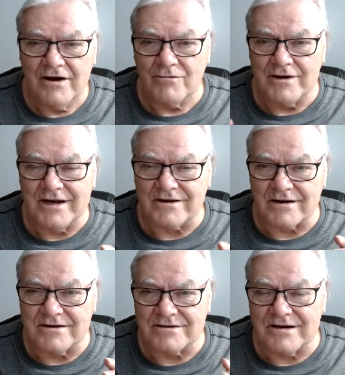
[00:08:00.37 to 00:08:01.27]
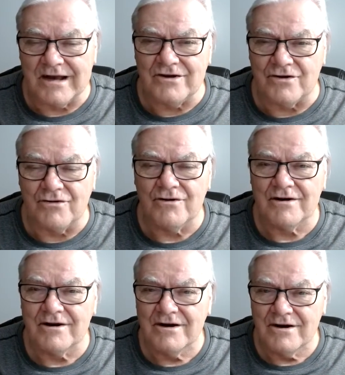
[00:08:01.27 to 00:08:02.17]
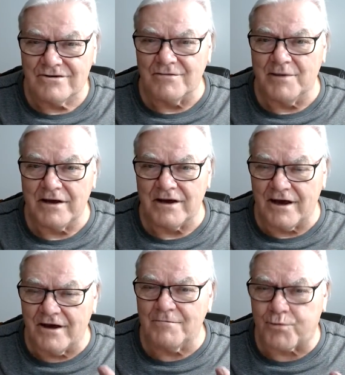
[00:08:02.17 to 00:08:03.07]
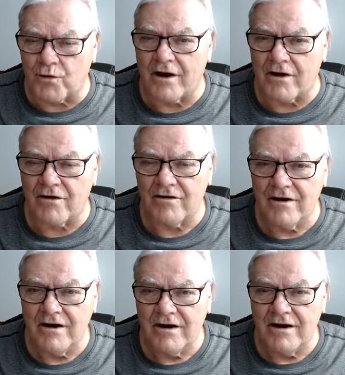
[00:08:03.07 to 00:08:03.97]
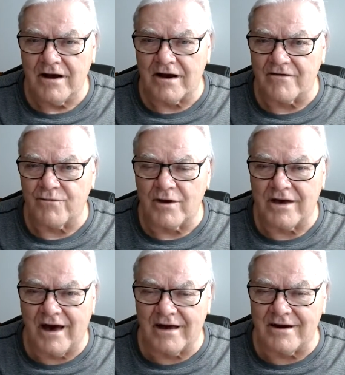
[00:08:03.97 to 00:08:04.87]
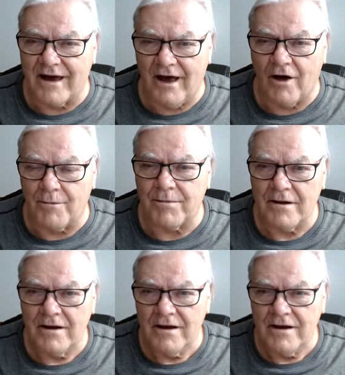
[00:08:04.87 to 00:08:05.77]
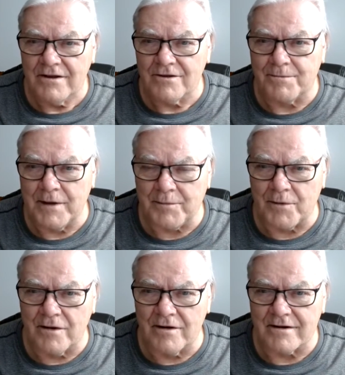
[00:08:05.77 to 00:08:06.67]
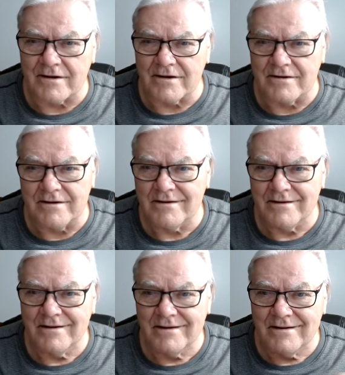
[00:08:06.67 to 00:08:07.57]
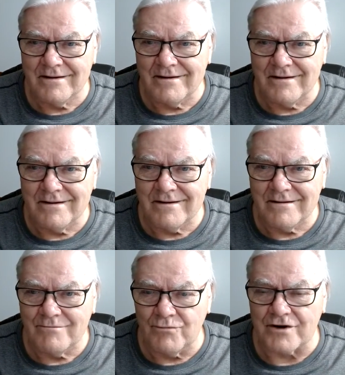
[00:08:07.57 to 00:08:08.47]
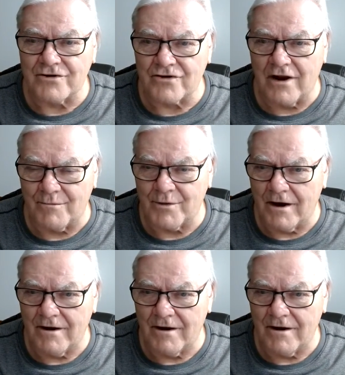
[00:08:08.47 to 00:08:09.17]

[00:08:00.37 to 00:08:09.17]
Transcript: we need to continue to be in prayer, and if we can help the people in British Columbia.